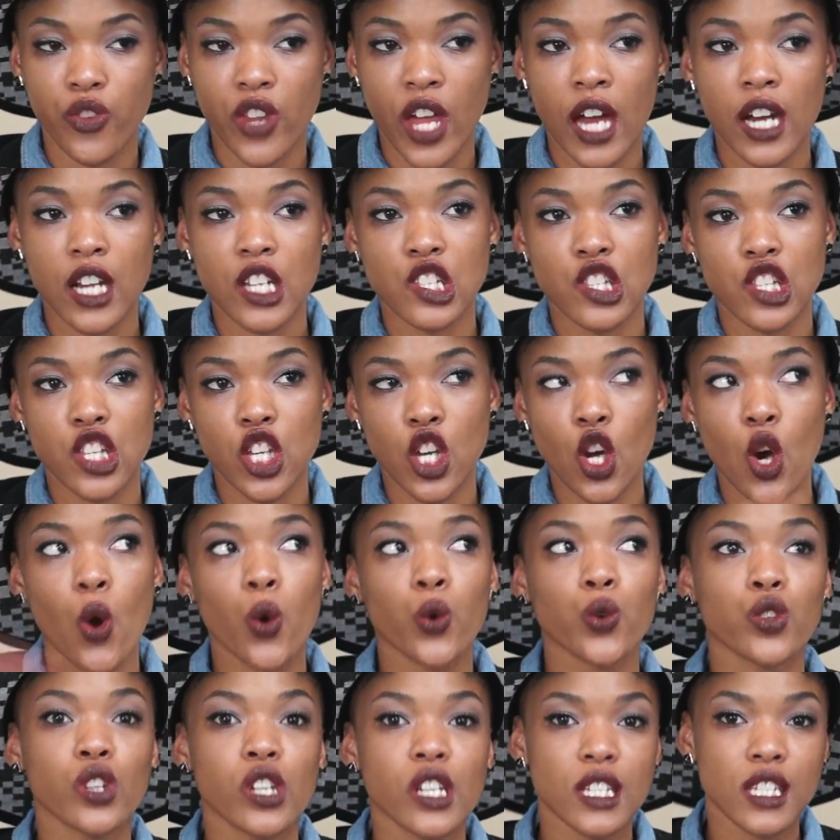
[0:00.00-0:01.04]
That is the
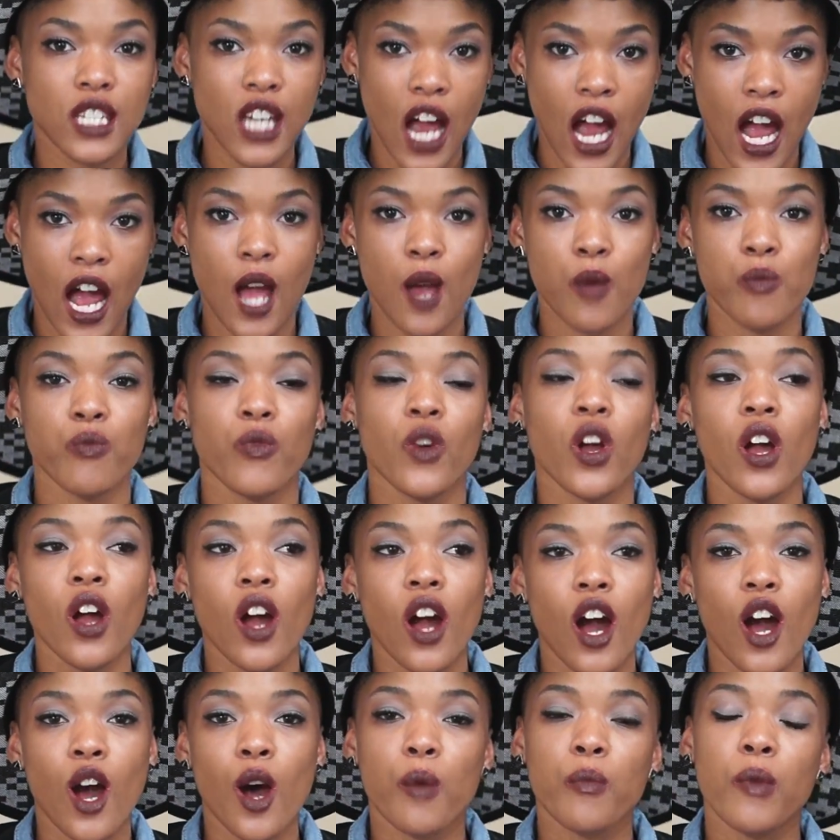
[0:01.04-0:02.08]
only time,
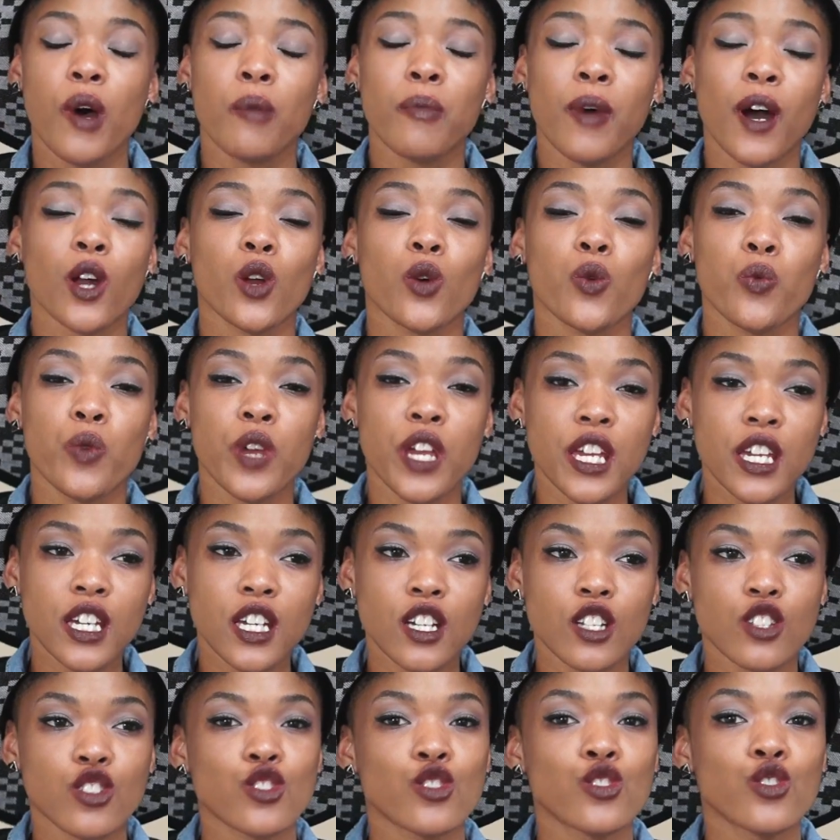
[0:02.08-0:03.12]
about a
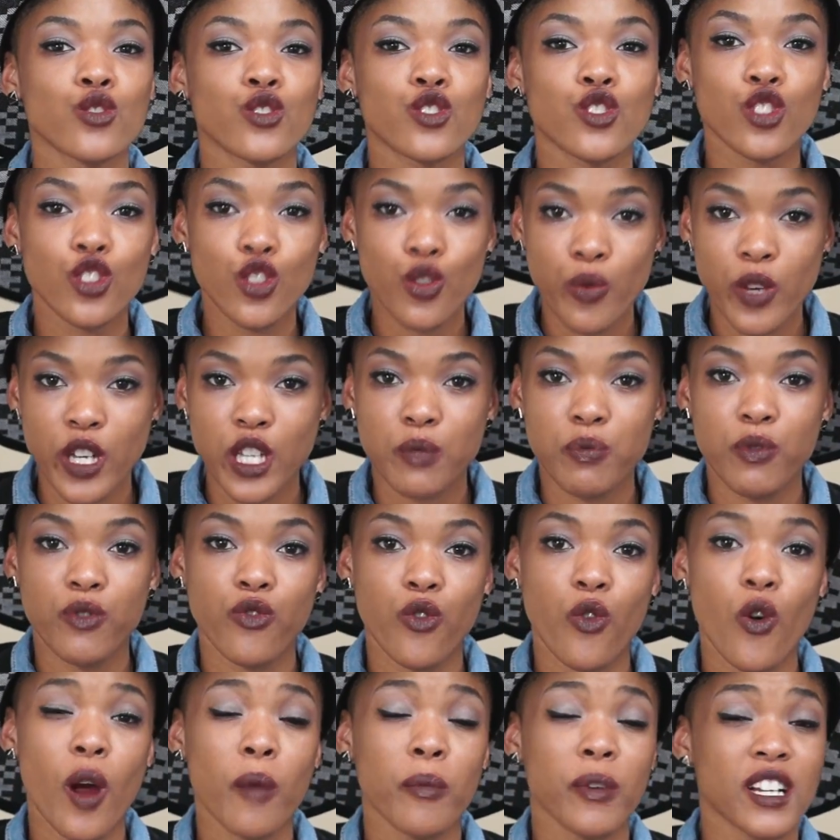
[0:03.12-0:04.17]
week to 2 weeks
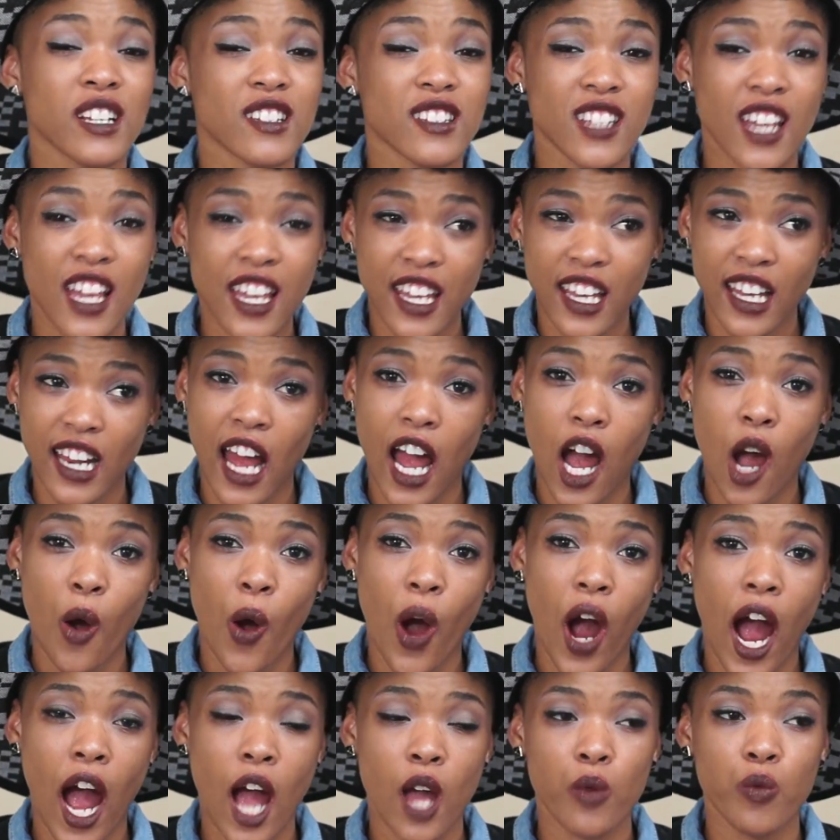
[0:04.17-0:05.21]
before I'm going to take it
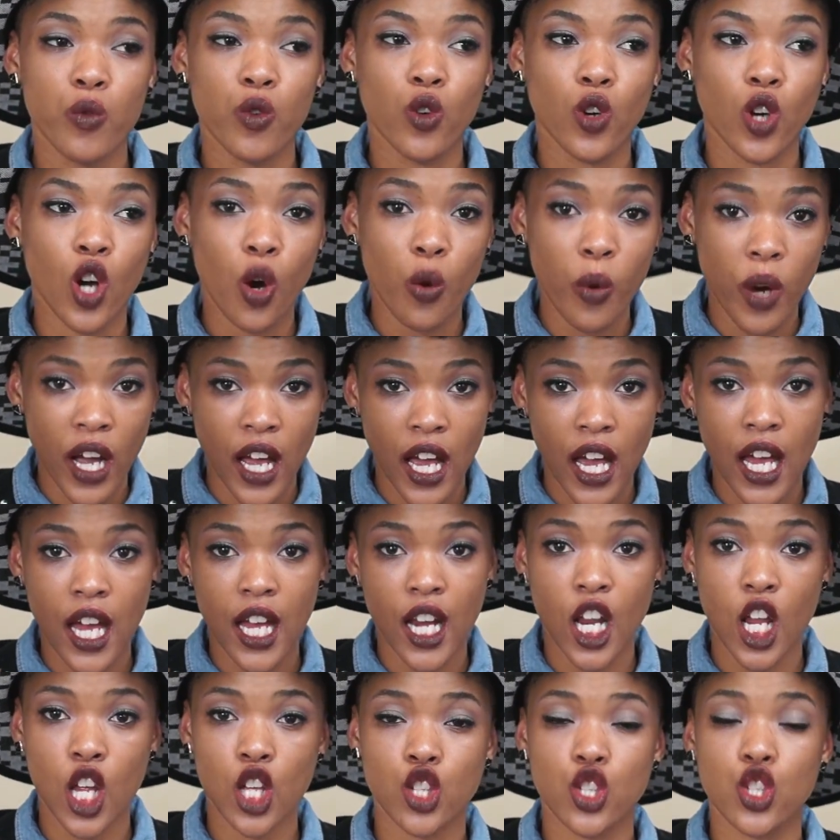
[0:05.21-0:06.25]
out, I will go
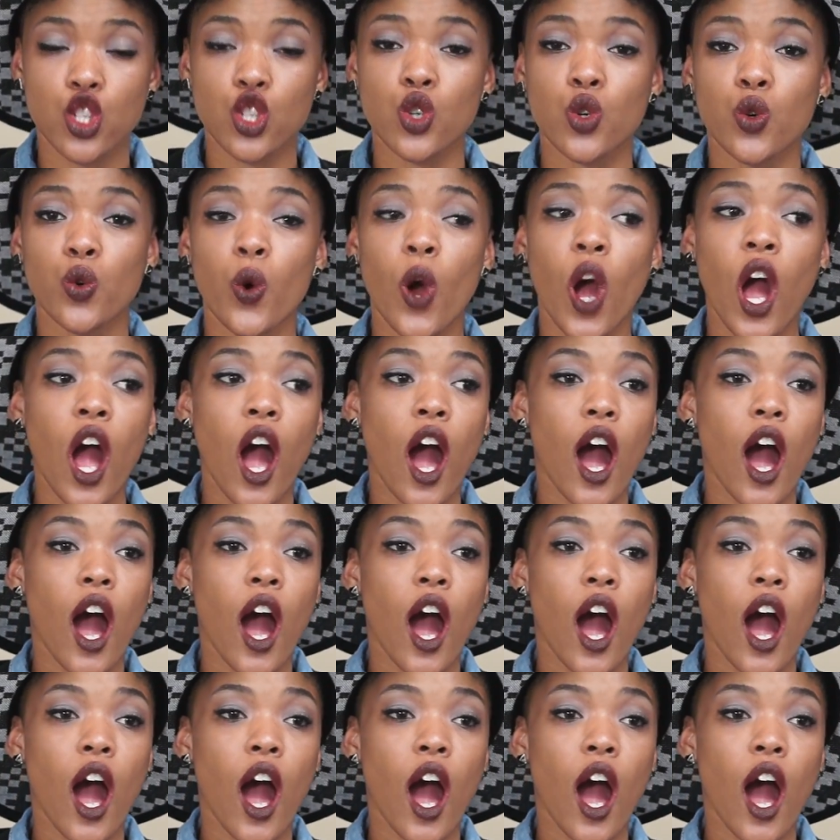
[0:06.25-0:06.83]
ahead and do